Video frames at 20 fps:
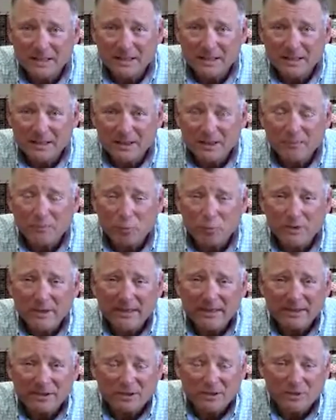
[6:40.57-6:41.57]
The point
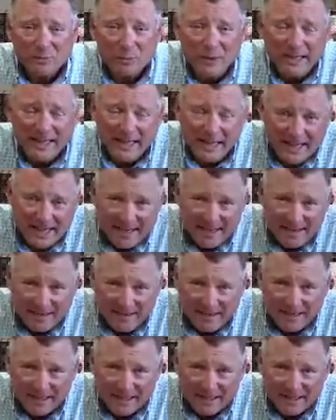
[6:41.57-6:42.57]
is, we
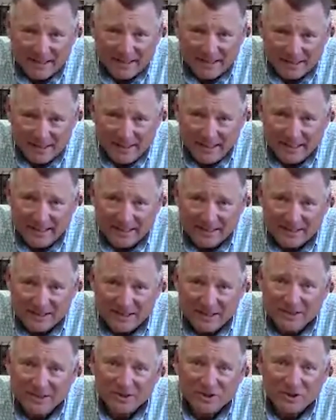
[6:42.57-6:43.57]
cannot let
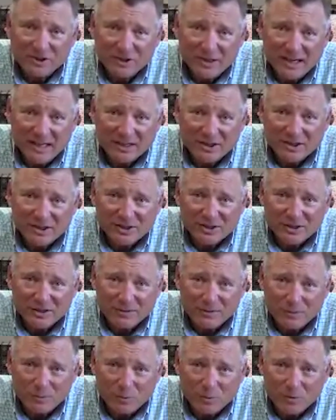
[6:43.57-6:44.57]
the distractions
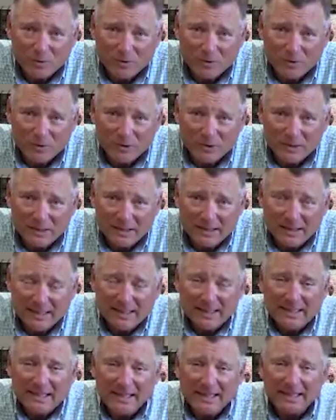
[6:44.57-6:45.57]
of the world
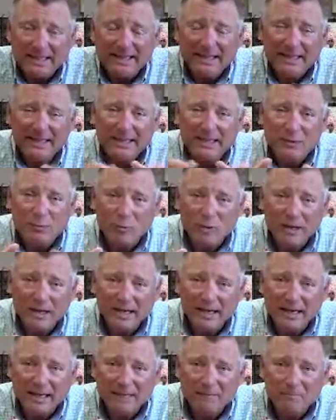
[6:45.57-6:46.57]
in any
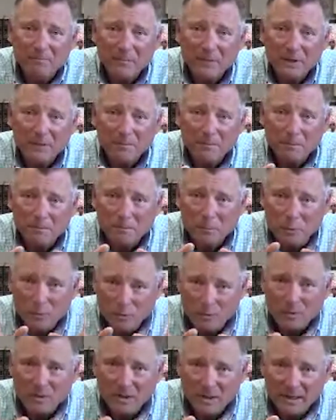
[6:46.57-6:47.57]
way
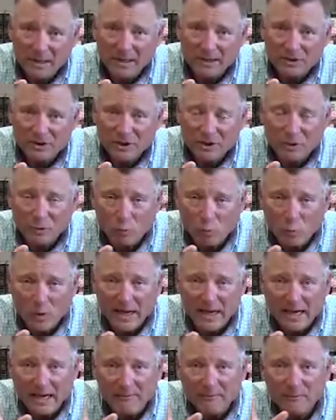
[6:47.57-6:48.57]
pull us
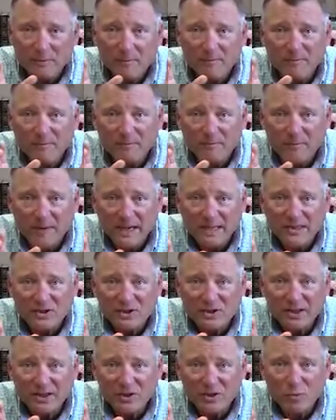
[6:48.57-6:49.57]
away from
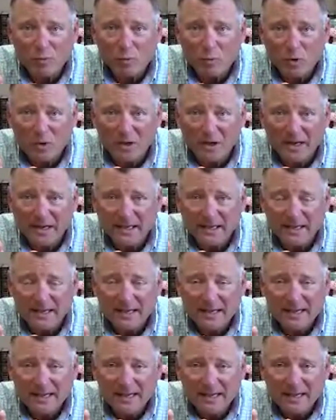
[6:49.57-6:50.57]
facing the one
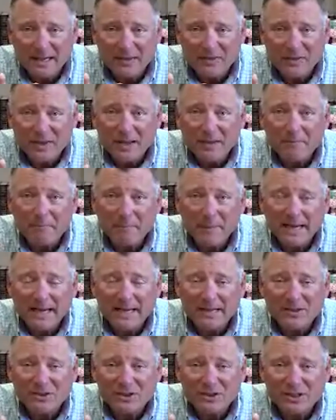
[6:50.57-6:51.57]
that
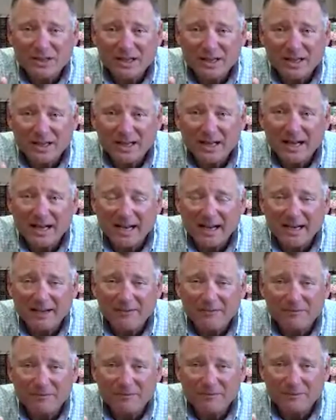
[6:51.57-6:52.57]
makes
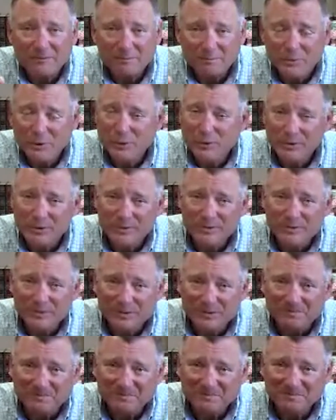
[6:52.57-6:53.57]
life
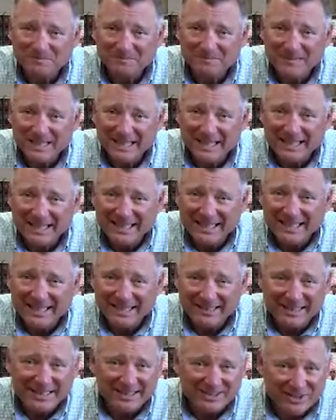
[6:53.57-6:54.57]
beautiful.
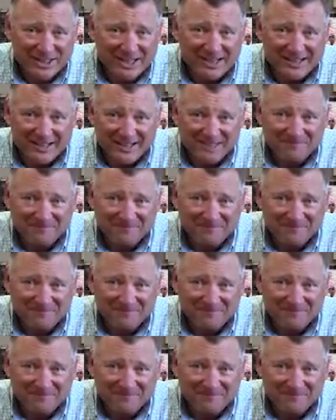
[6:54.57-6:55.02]
And that's God.